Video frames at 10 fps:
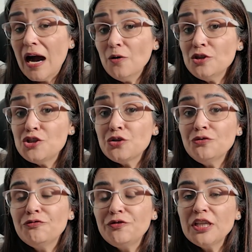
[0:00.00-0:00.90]
How did you
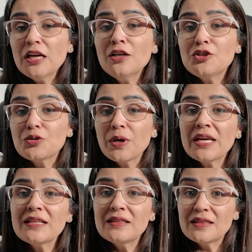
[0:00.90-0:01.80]
feel
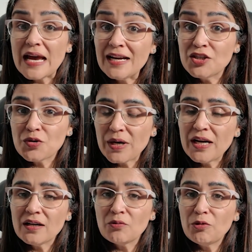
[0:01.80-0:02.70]
during that
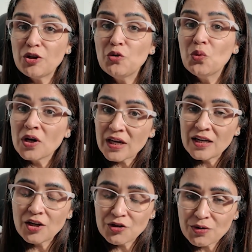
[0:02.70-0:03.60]
trade when you were
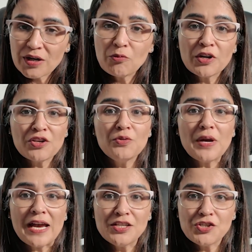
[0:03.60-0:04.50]
in a trade? Were you
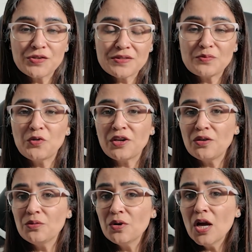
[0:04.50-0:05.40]
anxious? Were
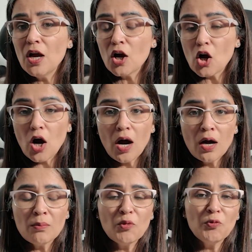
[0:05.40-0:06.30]
you
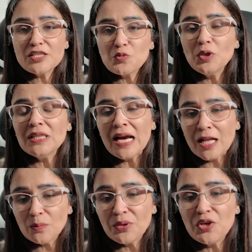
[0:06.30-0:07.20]
calm? This will
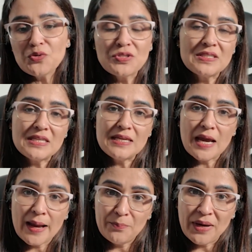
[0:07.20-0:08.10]
help you see
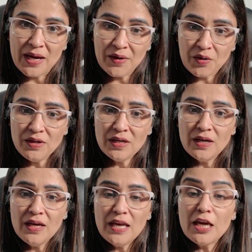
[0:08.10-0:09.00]
a pattern
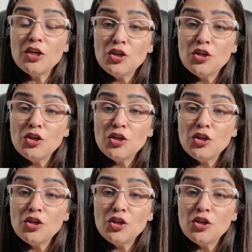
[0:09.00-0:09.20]
in